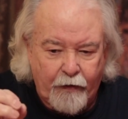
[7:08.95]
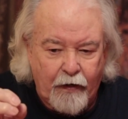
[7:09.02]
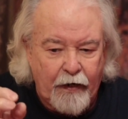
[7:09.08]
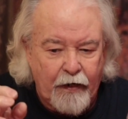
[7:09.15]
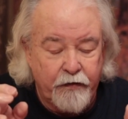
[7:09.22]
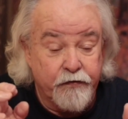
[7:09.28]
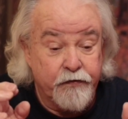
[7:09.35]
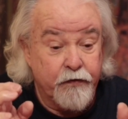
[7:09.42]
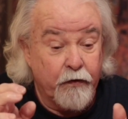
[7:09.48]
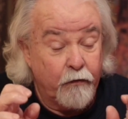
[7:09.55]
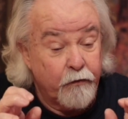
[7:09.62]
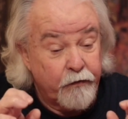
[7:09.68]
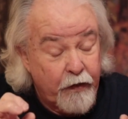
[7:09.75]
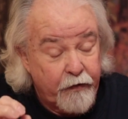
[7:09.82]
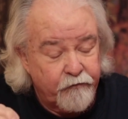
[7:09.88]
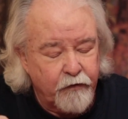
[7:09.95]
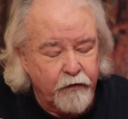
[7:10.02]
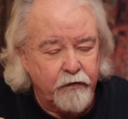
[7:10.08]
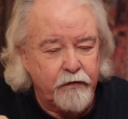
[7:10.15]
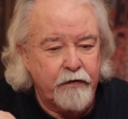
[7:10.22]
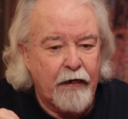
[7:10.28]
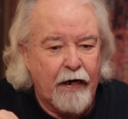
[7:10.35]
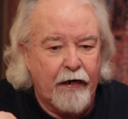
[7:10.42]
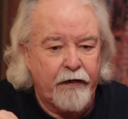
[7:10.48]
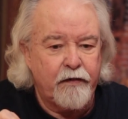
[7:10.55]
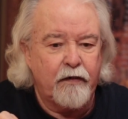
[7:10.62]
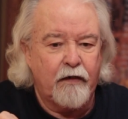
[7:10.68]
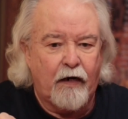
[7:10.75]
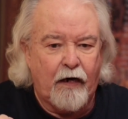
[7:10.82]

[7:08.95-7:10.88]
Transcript: And so they've looked at